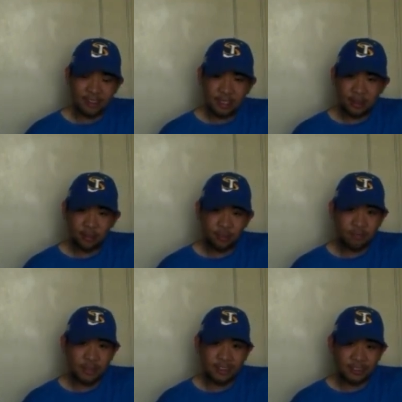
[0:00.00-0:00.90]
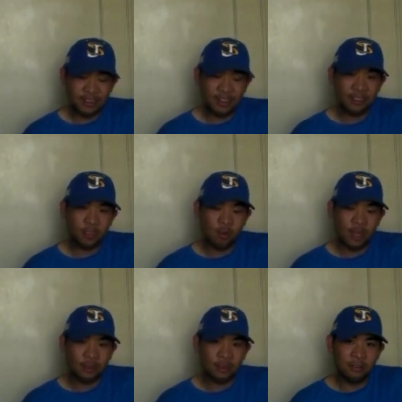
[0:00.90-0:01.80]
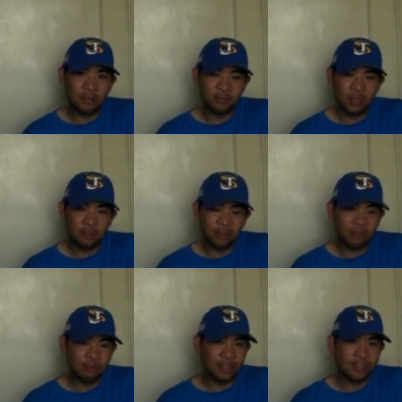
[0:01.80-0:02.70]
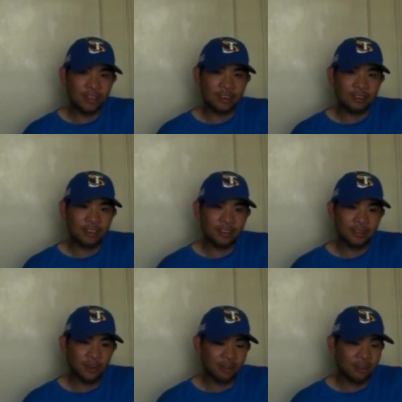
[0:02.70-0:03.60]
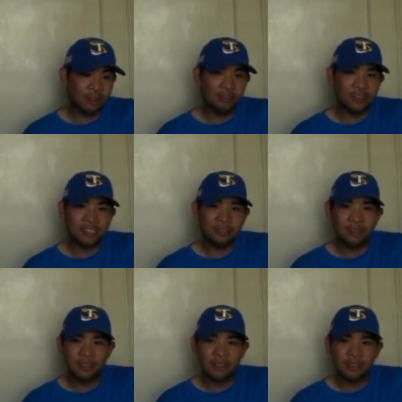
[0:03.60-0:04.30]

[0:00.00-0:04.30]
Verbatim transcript: it could be deciding the WAC conference. We host Louisiana Tech, a very tough team,